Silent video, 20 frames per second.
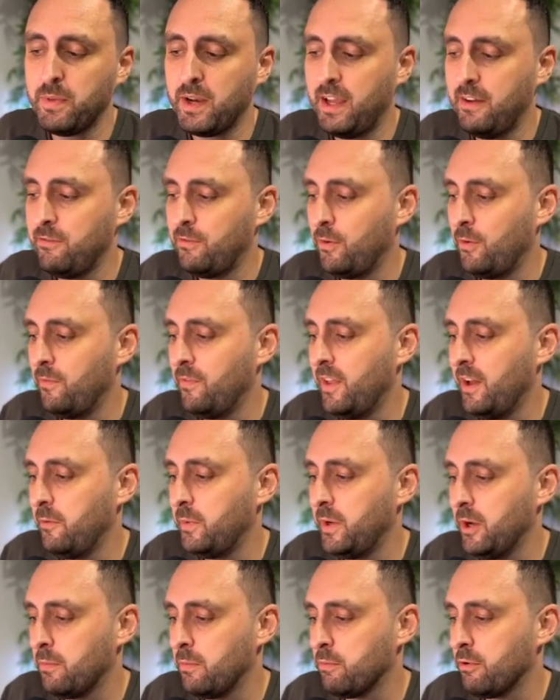platform that
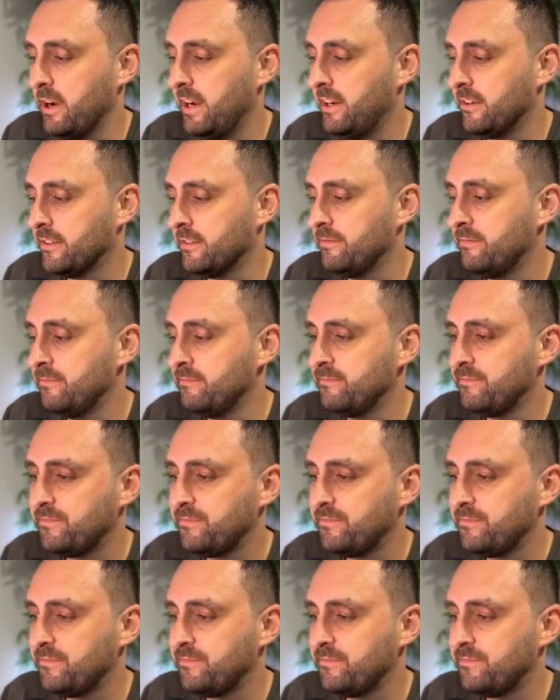we operate on.